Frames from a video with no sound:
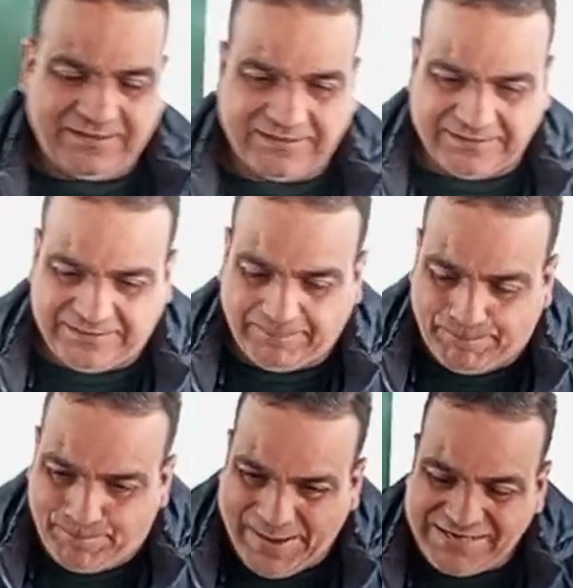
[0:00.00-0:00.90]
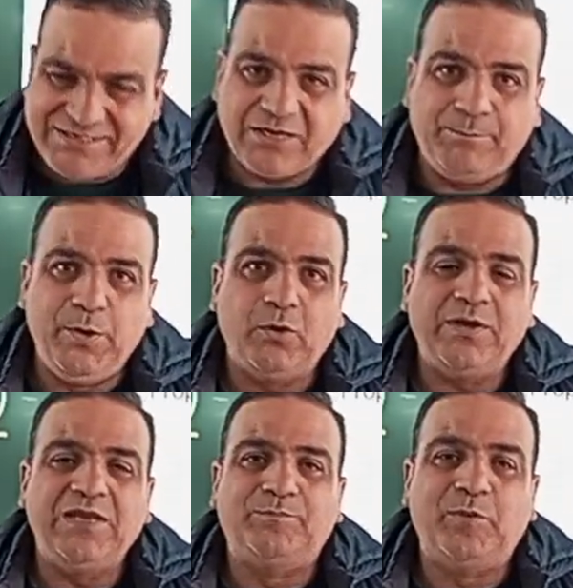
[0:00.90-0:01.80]
the basic
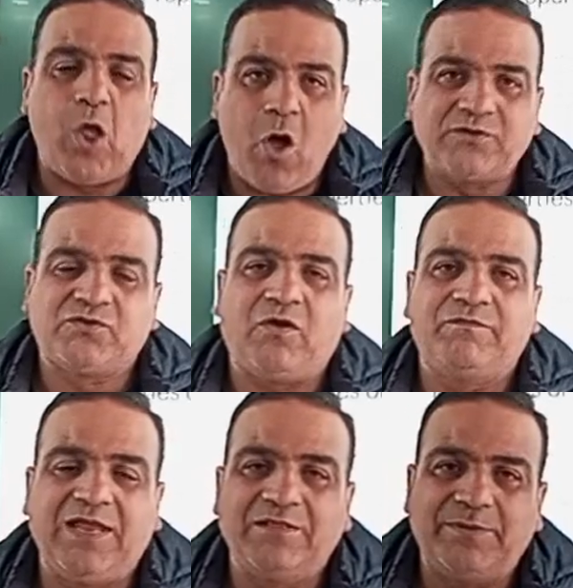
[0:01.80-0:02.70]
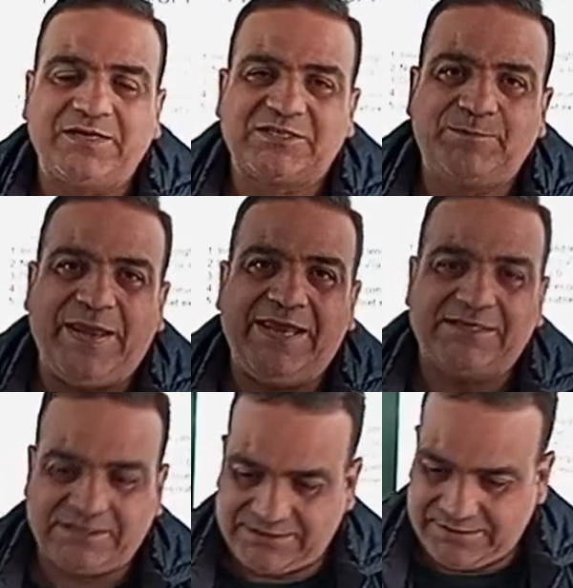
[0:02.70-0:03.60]
building blocks of the Hilbert
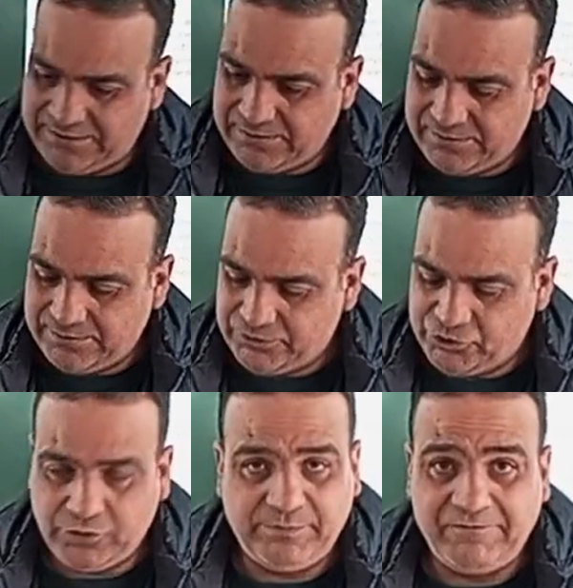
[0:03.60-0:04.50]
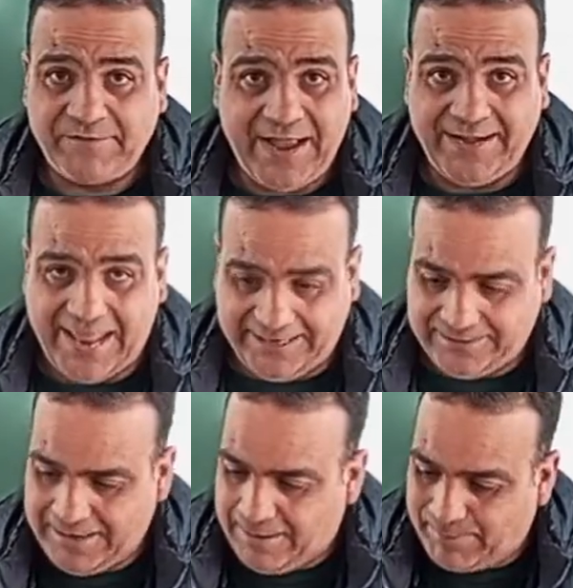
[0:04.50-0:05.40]
space should be finite.
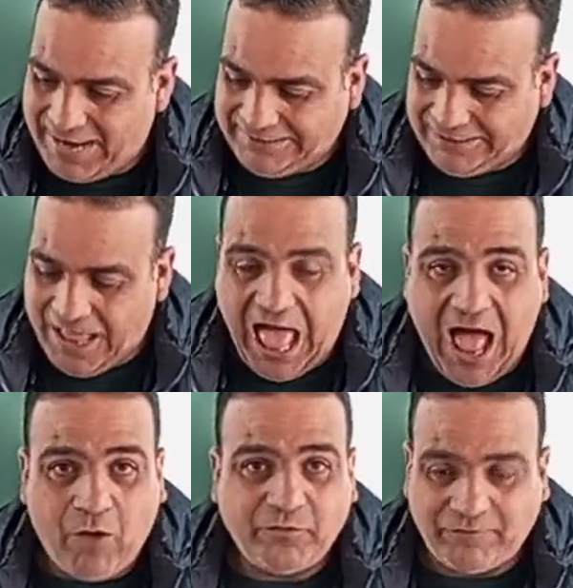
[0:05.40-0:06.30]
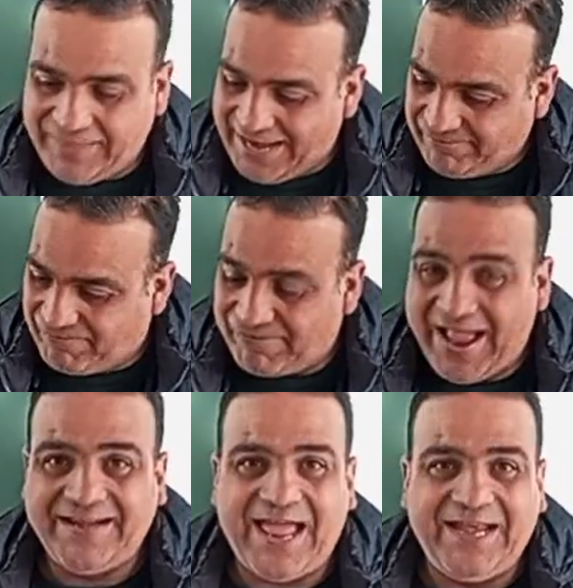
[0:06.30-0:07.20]
But out of that
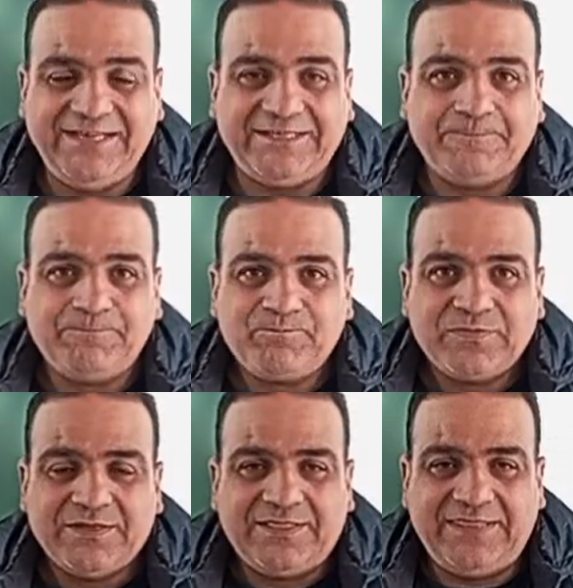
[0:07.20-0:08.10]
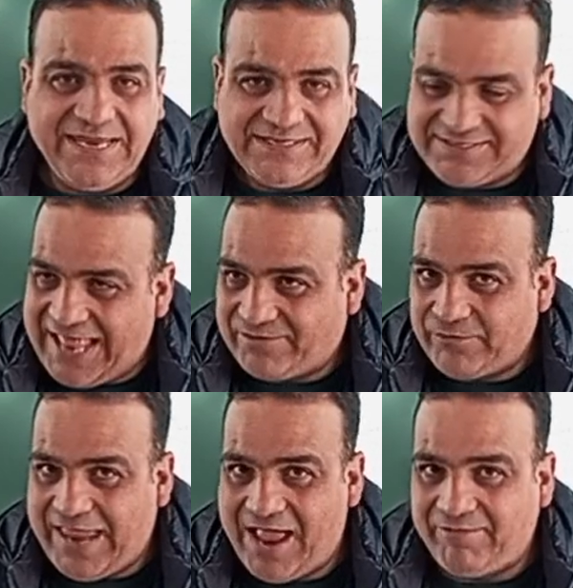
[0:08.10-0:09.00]
finite things
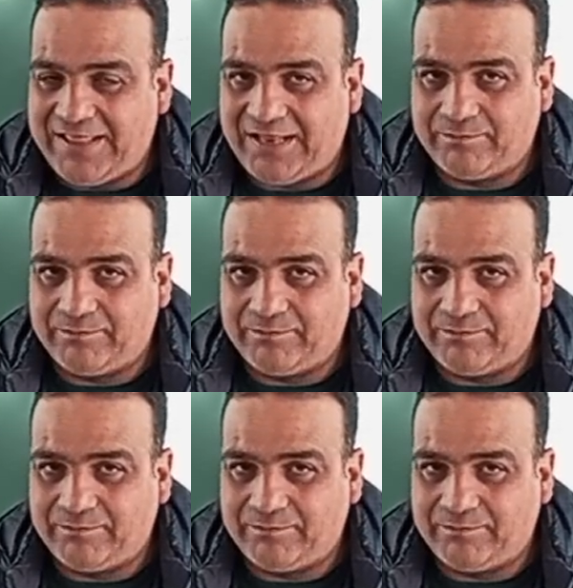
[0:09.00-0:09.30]
that we have